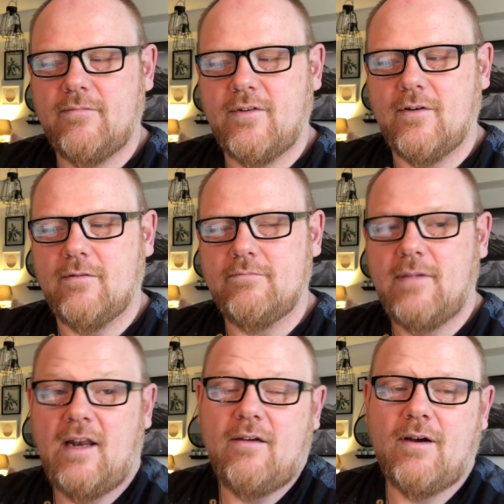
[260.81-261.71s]
So
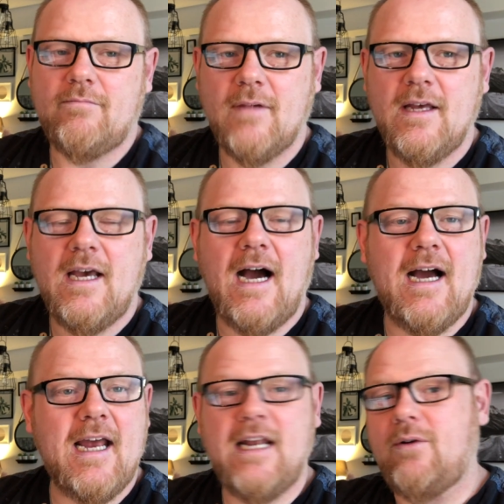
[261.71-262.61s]
anyway,
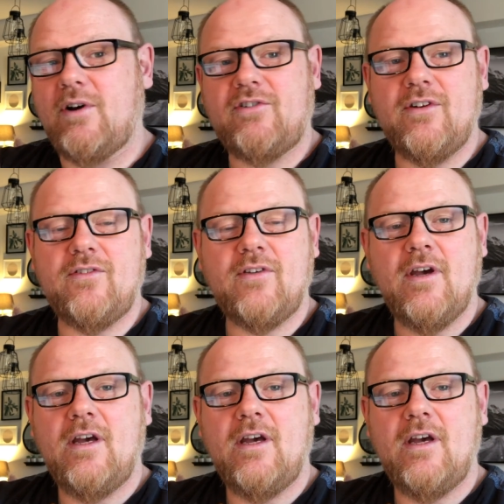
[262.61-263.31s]
any questions,